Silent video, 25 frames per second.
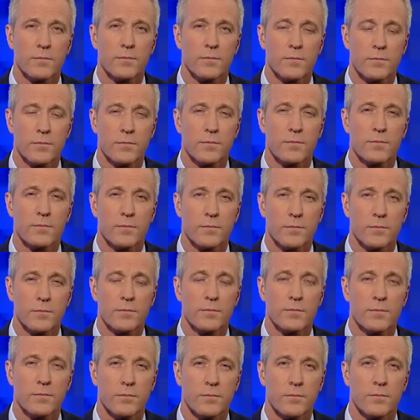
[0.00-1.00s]

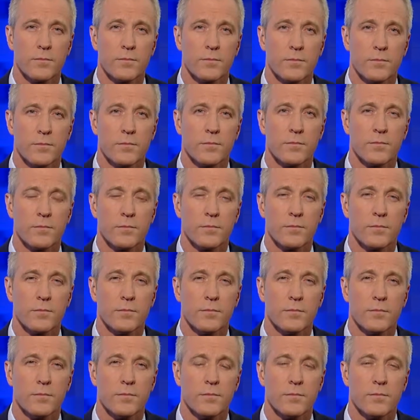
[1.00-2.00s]

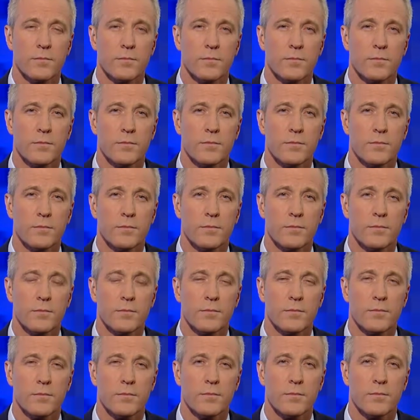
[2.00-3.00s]

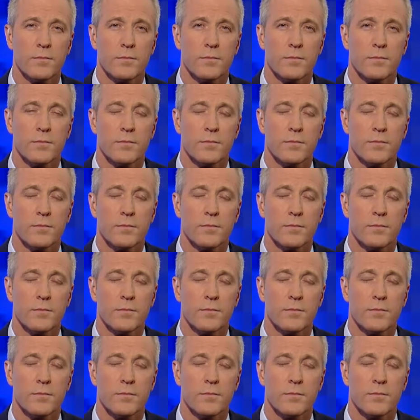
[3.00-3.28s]
This person isn't speaking.